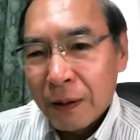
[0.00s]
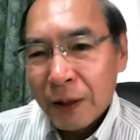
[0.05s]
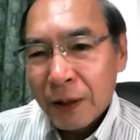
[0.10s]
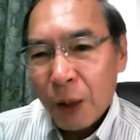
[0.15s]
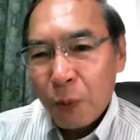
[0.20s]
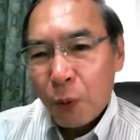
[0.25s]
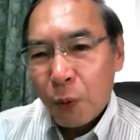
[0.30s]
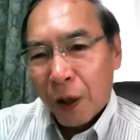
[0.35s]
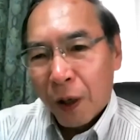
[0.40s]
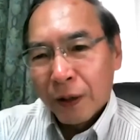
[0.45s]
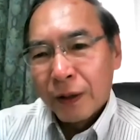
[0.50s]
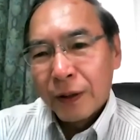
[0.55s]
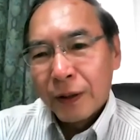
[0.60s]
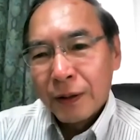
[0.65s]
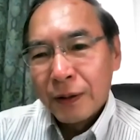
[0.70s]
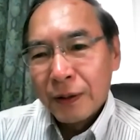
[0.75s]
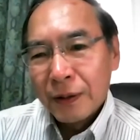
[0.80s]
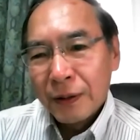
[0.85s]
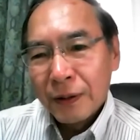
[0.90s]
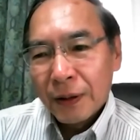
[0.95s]
same work,
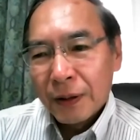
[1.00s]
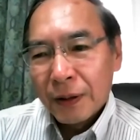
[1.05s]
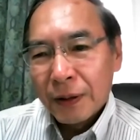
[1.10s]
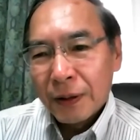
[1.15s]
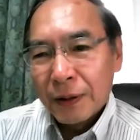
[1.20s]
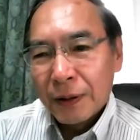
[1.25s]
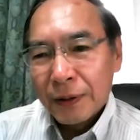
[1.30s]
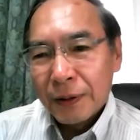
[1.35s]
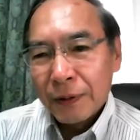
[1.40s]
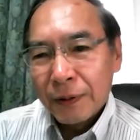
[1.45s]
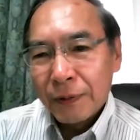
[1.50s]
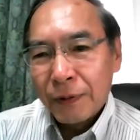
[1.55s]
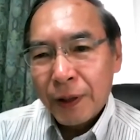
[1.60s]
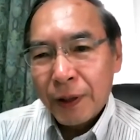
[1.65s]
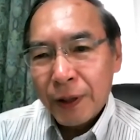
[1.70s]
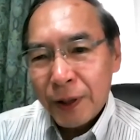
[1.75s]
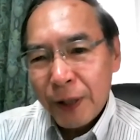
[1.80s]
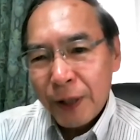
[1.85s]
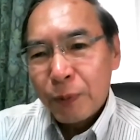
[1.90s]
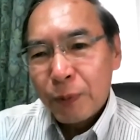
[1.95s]

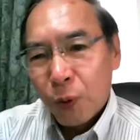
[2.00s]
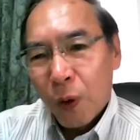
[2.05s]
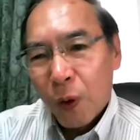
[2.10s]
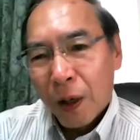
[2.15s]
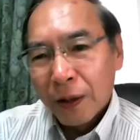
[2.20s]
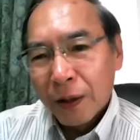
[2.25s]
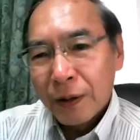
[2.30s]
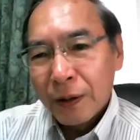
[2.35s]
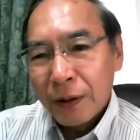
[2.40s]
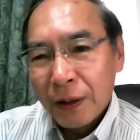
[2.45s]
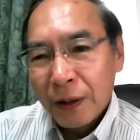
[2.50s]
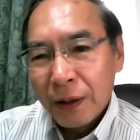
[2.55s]
very simple work.